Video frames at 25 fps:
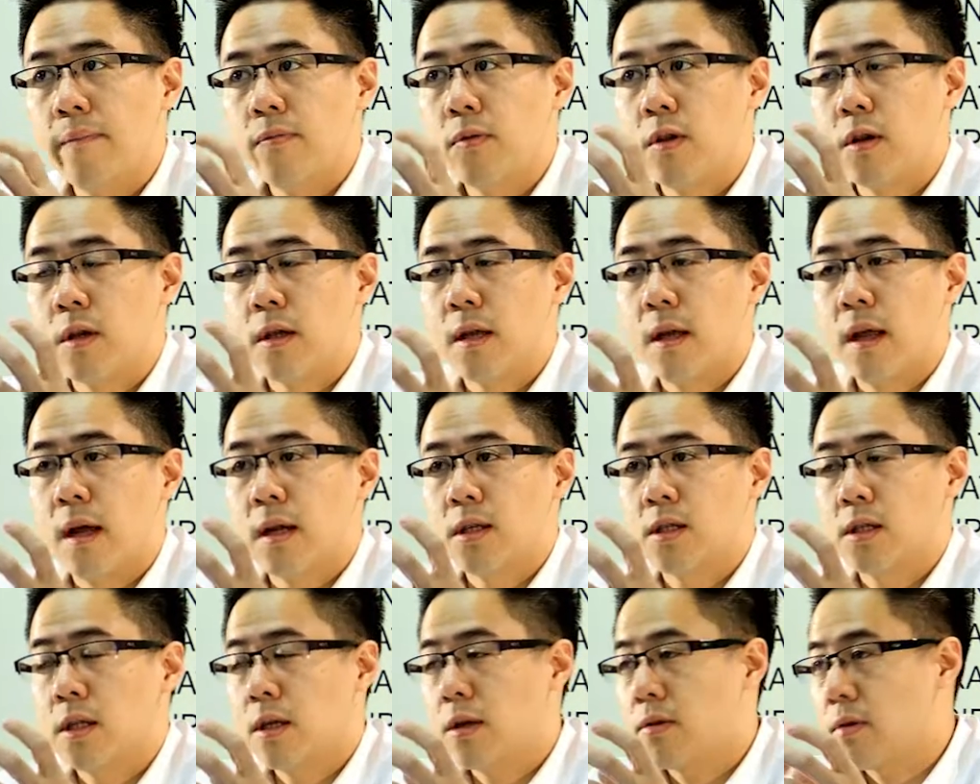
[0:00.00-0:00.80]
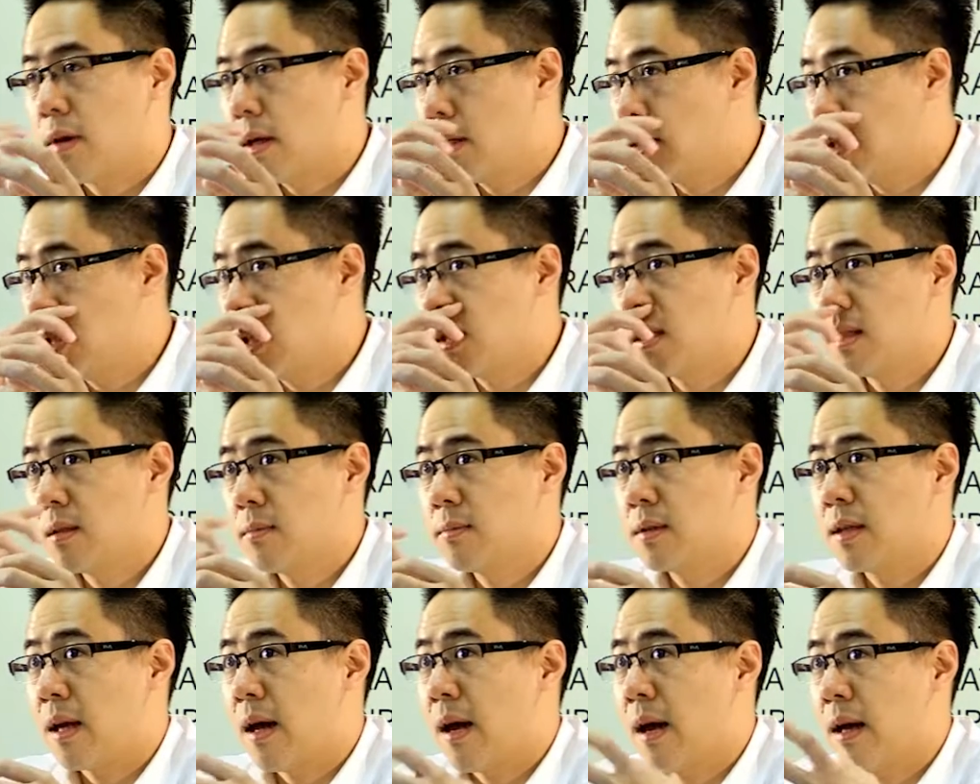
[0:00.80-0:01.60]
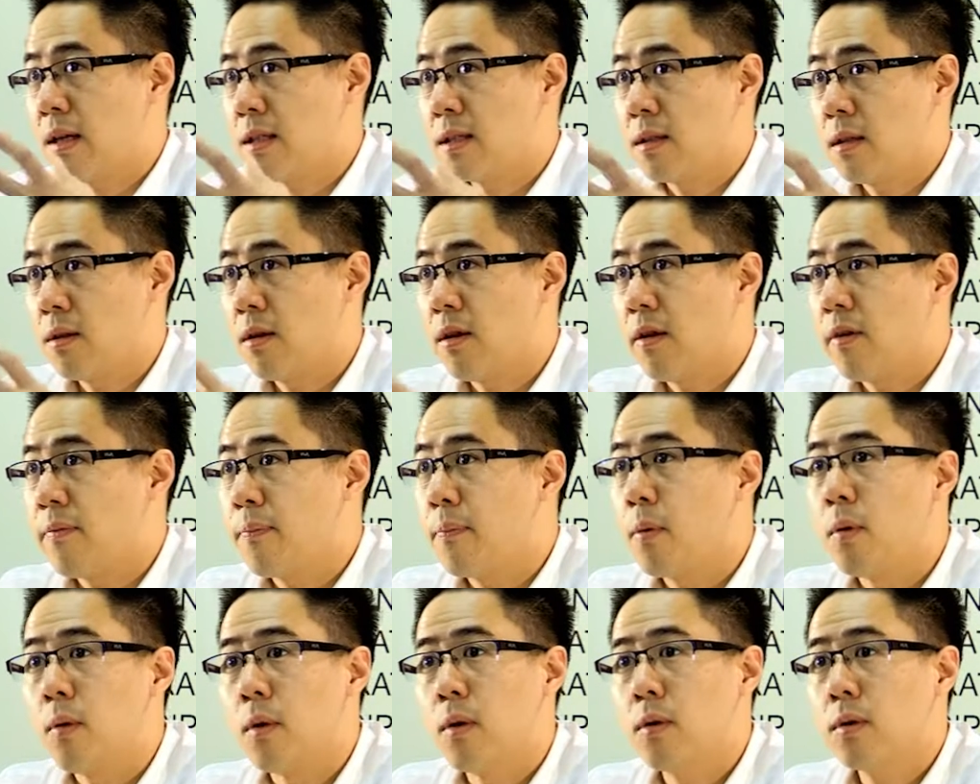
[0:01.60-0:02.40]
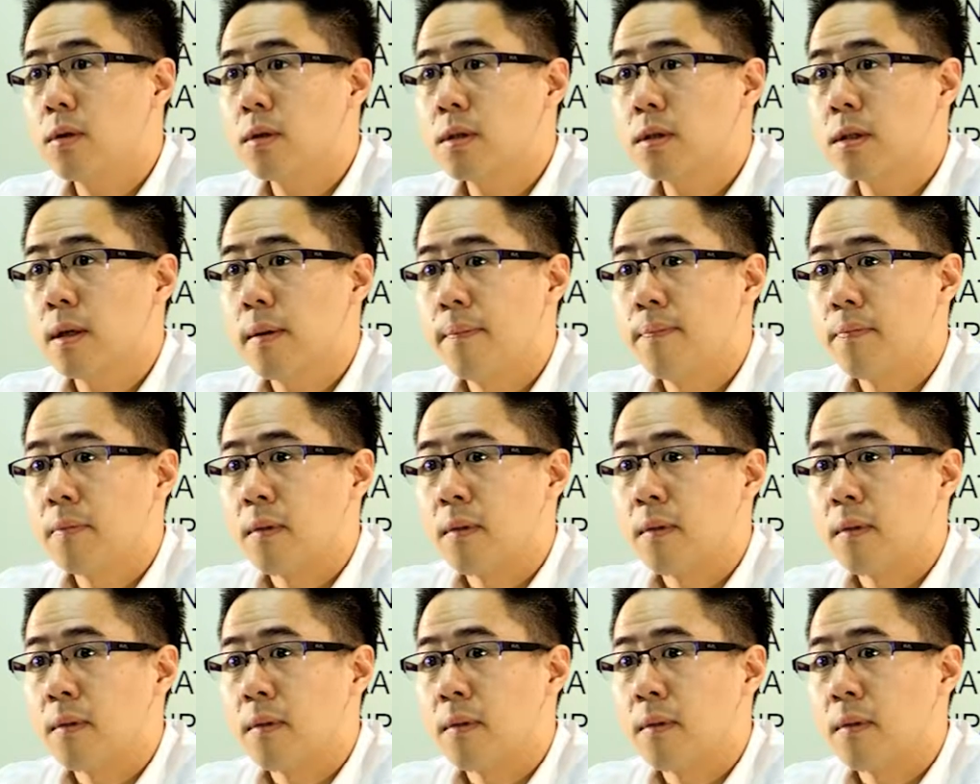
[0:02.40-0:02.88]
you can actually create systems that has a lot of pores,